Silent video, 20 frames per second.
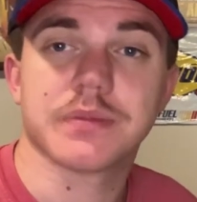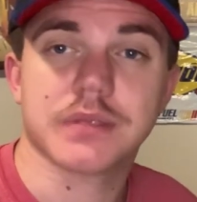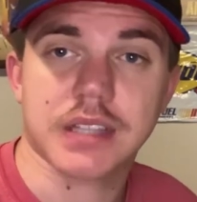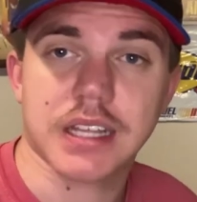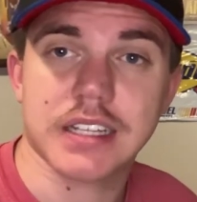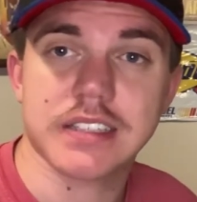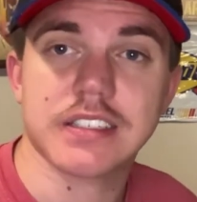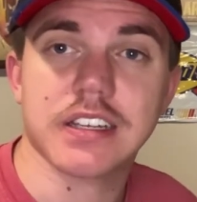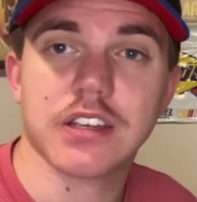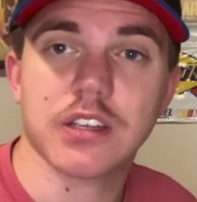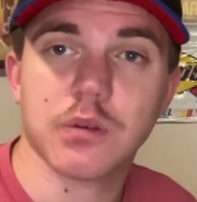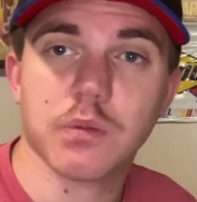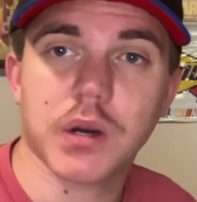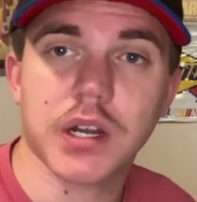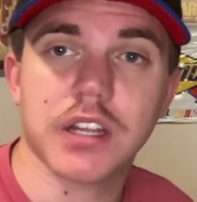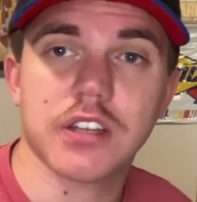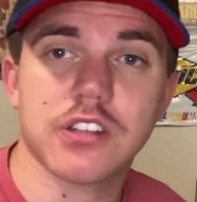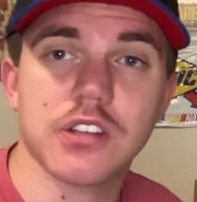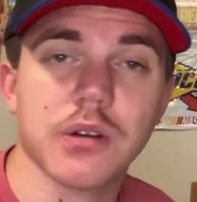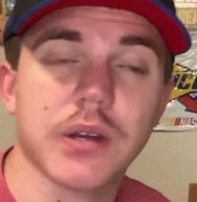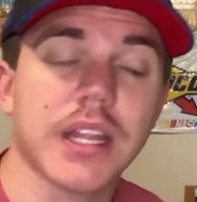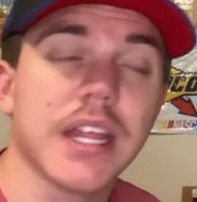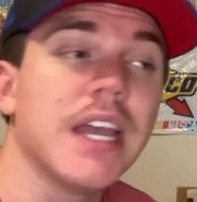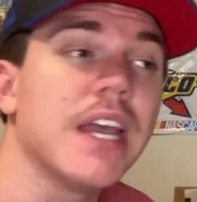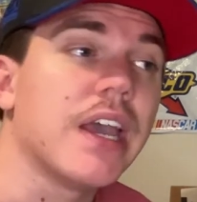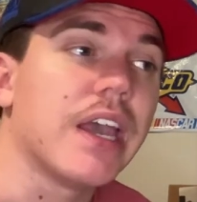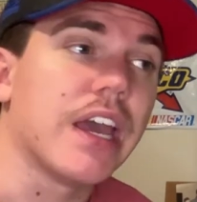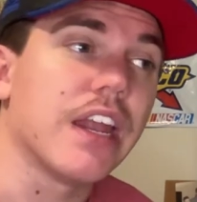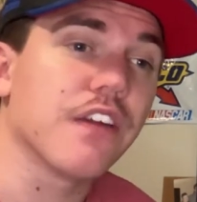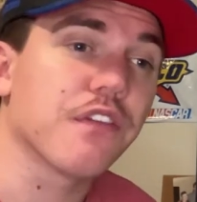That's how you want to do it.
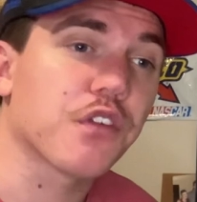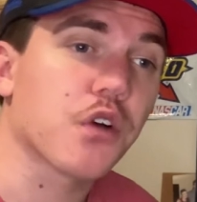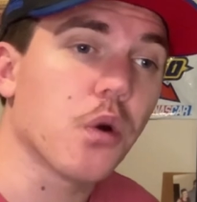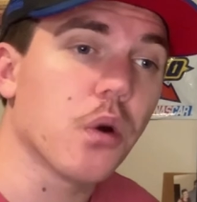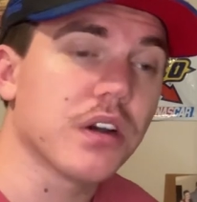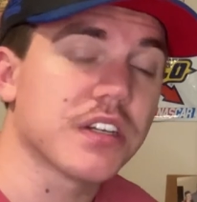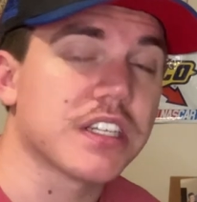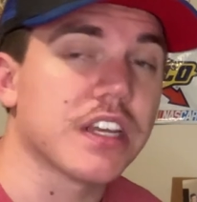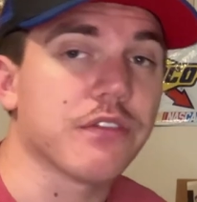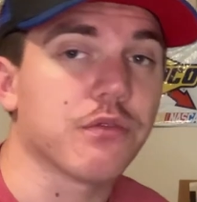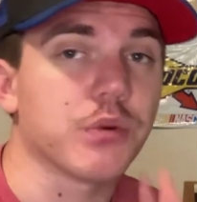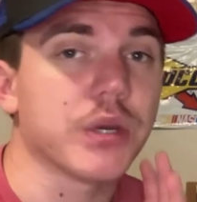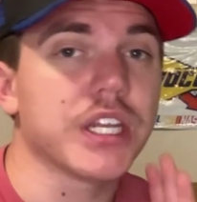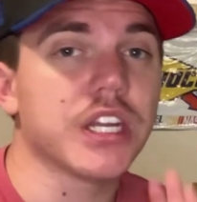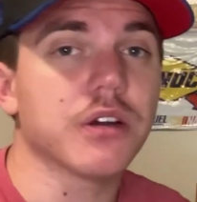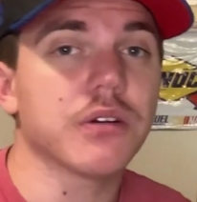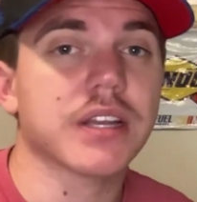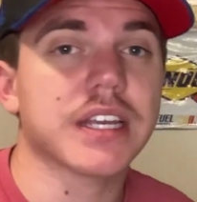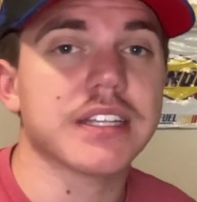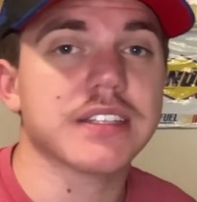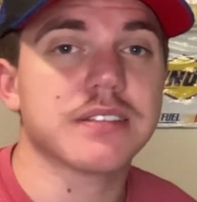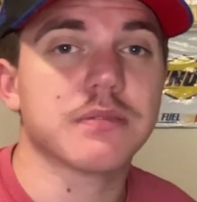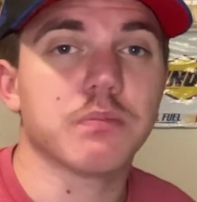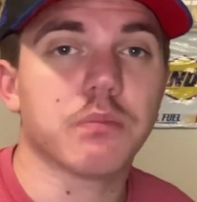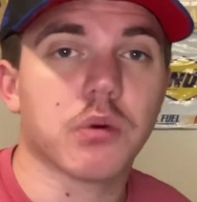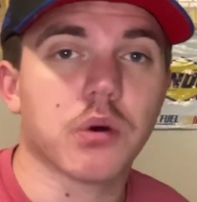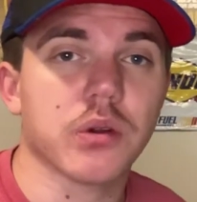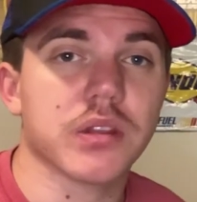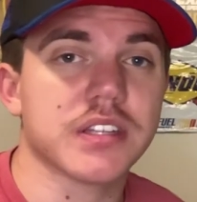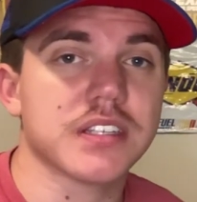And of course, if we don't get
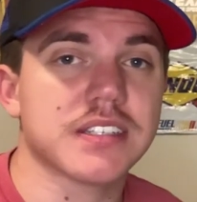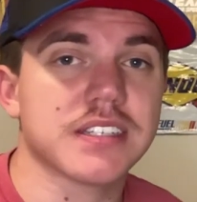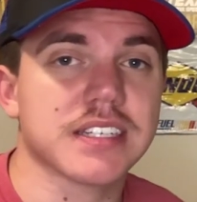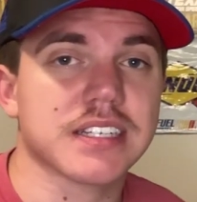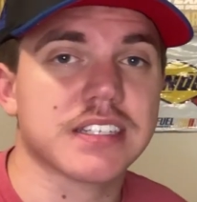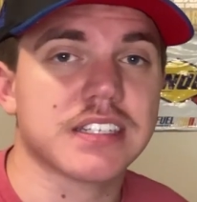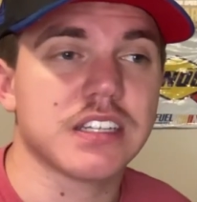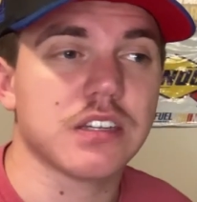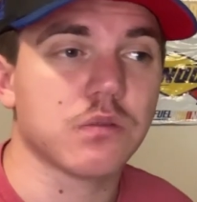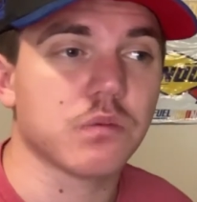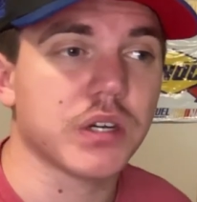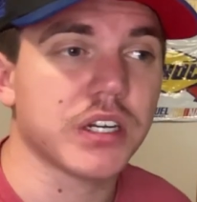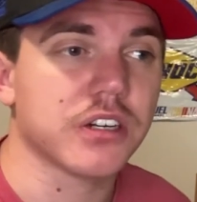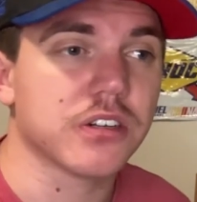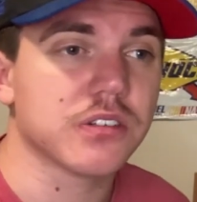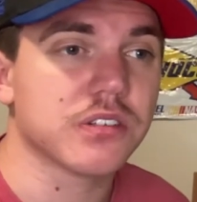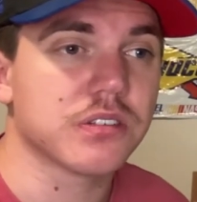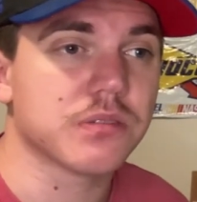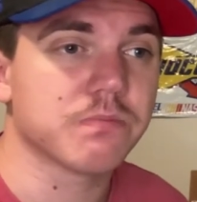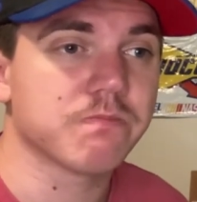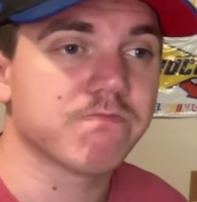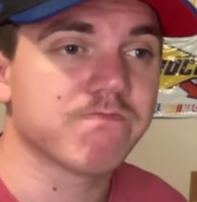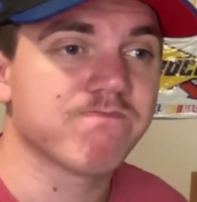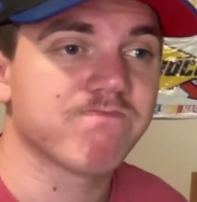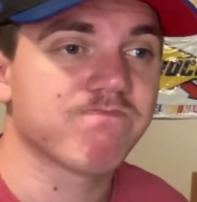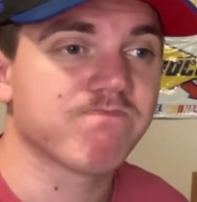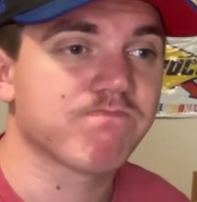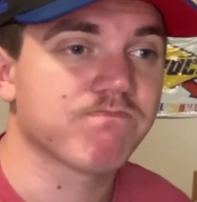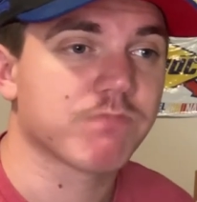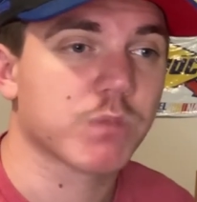more than 16 winners,
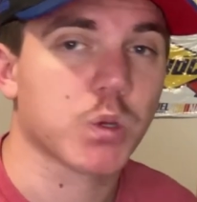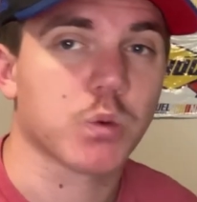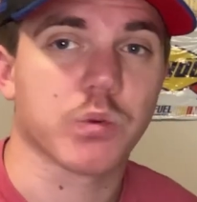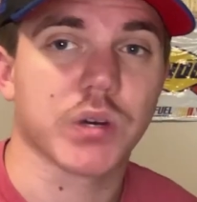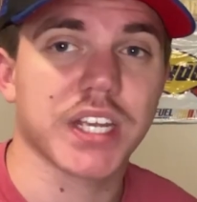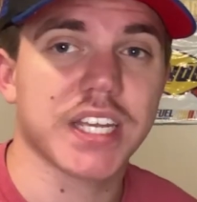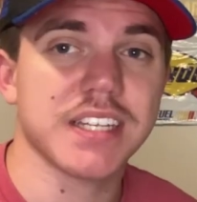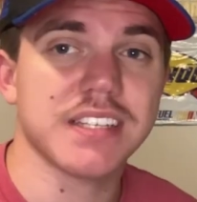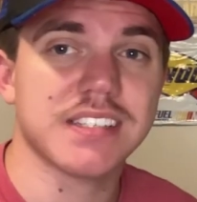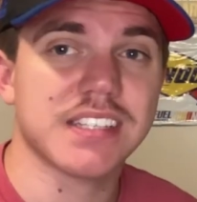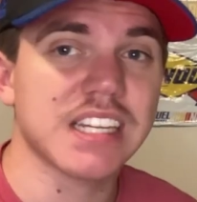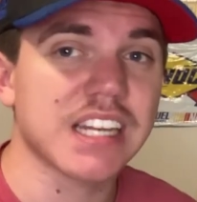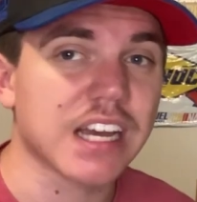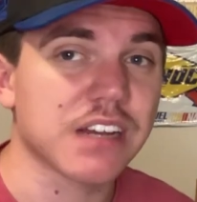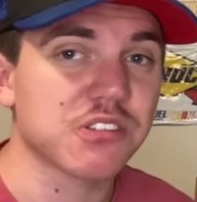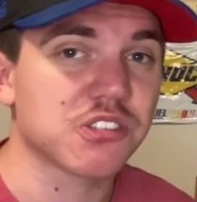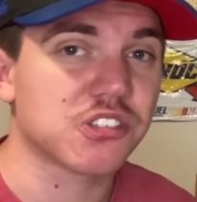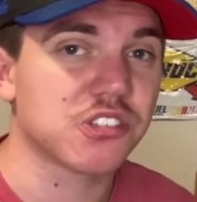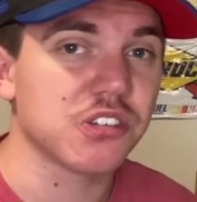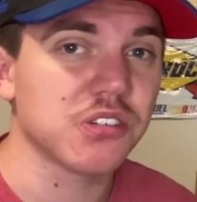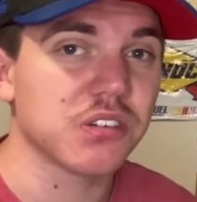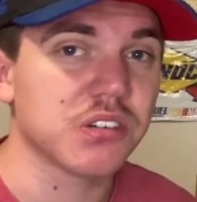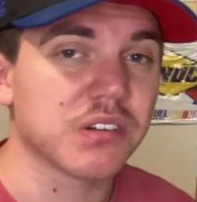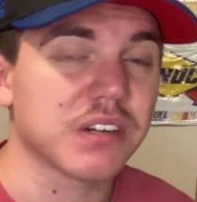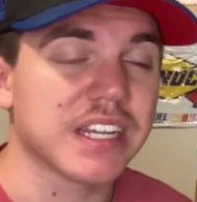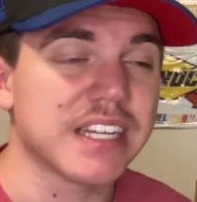Ricky Stenhouse Jr.